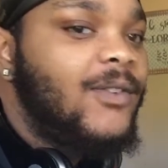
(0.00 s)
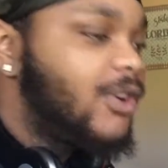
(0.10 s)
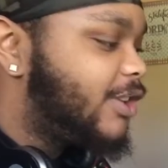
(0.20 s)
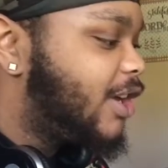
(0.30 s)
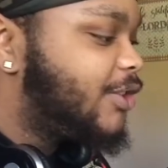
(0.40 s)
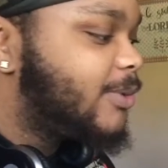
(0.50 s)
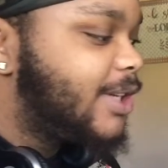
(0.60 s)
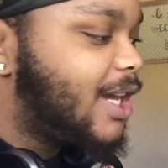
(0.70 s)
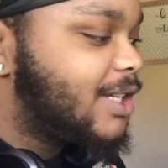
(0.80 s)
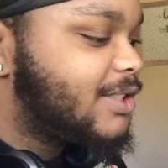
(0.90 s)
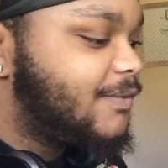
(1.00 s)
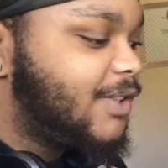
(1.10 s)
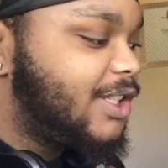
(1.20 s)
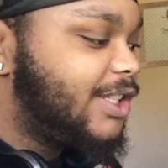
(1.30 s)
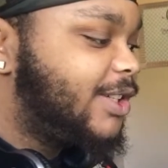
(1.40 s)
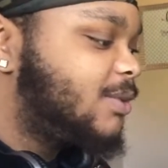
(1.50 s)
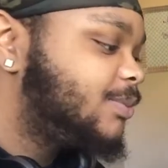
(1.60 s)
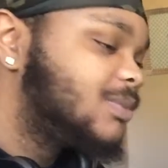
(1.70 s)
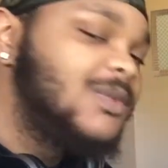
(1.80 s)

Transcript: for another reaction video.